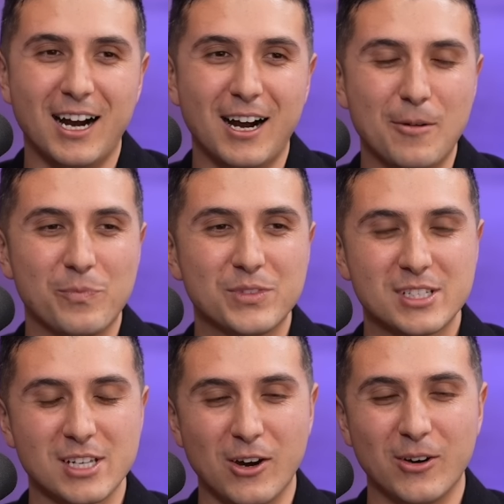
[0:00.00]
Yeah.
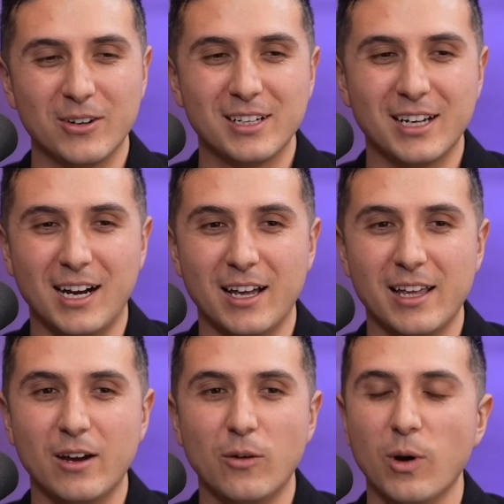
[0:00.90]
So
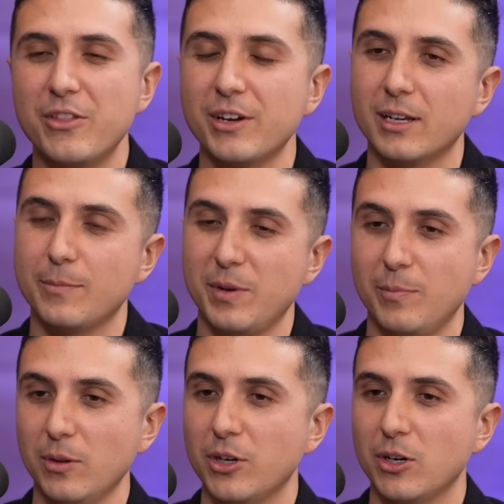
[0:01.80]
one thing that
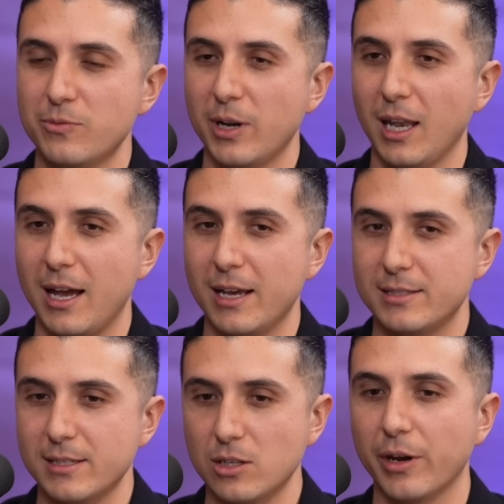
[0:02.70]
people don't
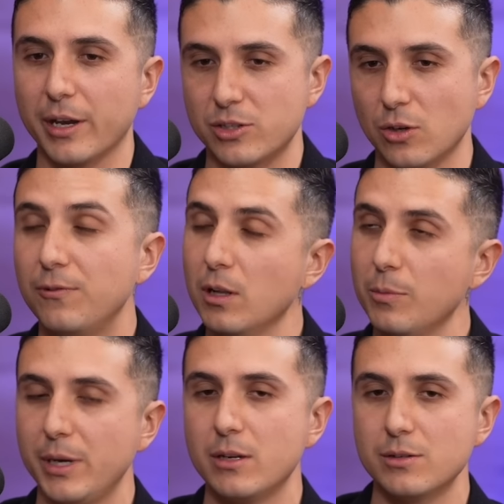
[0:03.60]
realize is so
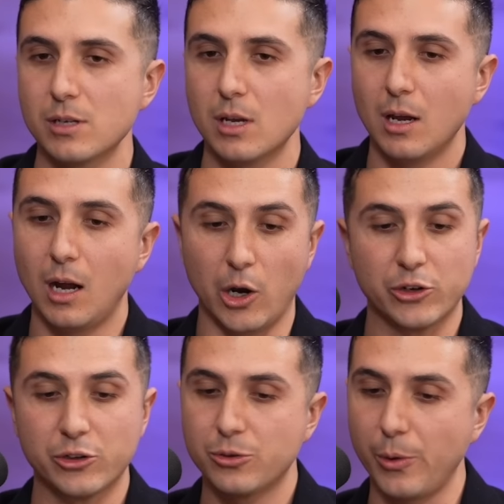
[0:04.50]
Filipinos are
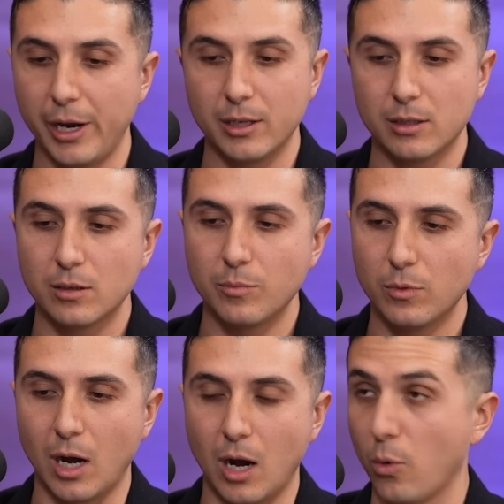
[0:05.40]
great
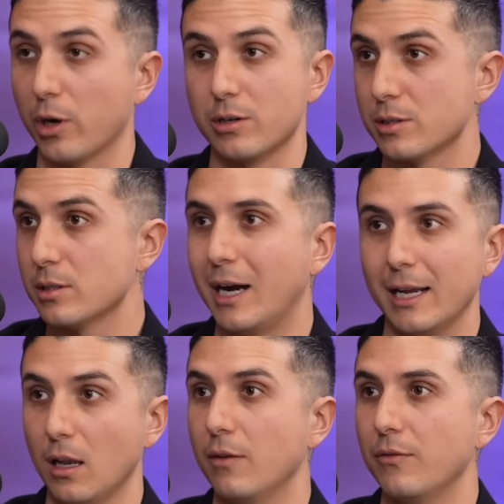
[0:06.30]
workers. I
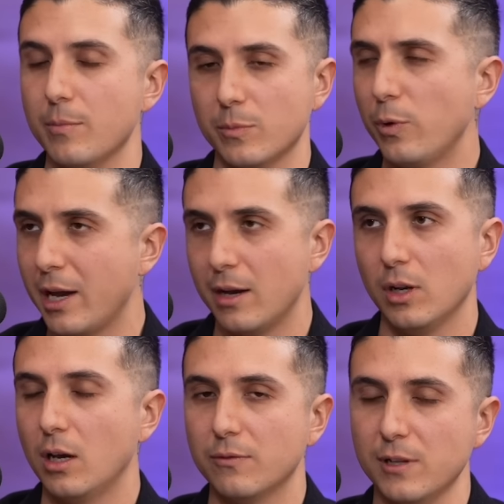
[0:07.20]
love them. We have a
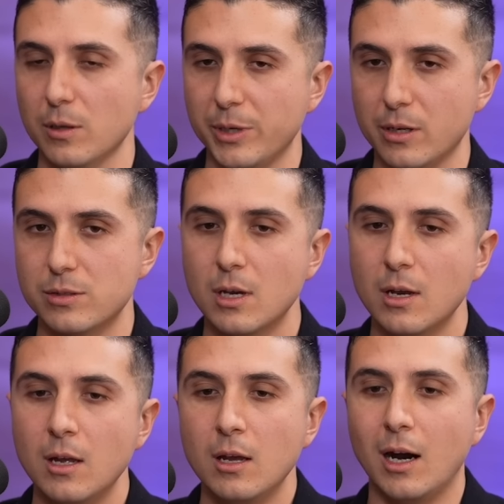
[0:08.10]
lot of Filipinos,
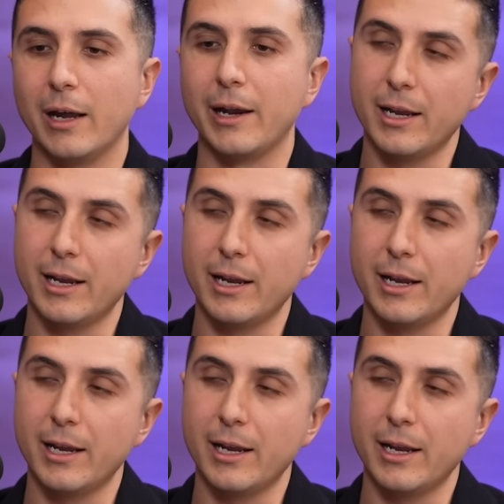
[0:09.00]
and